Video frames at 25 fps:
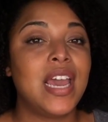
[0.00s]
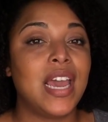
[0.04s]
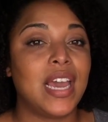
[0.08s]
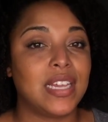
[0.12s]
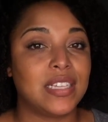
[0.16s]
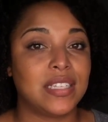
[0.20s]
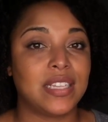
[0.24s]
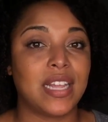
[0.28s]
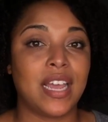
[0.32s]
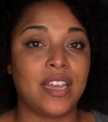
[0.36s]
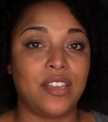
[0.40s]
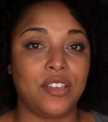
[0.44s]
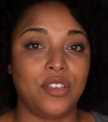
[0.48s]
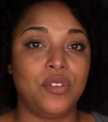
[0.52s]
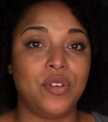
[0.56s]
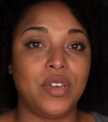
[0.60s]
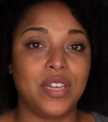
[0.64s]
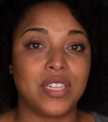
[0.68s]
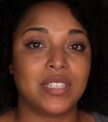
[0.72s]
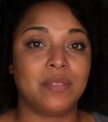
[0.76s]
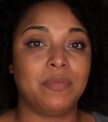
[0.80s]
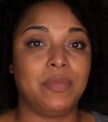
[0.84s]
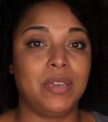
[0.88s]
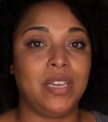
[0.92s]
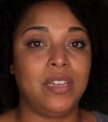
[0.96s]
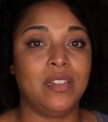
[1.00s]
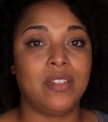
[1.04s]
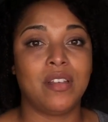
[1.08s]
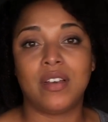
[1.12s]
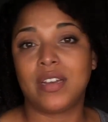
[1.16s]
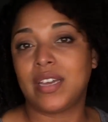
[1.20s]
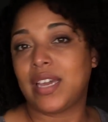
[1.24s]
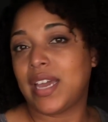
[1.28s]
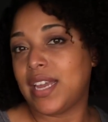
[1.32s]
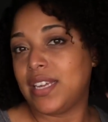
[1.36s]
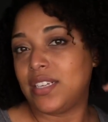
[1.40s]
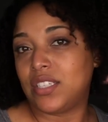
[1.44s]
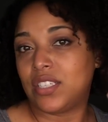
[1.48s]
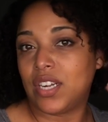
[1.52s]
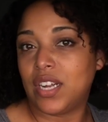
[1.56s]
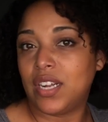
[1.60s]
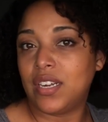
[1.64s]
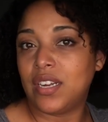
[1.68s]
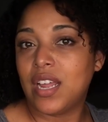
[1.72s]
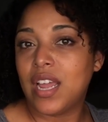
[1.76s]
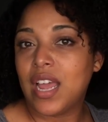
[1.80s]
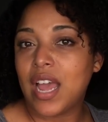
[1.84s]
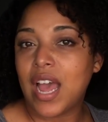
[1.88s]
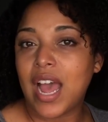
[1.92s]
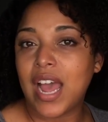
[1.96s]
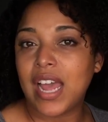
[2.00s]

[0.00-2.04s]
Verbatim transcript: is that you get some elongation.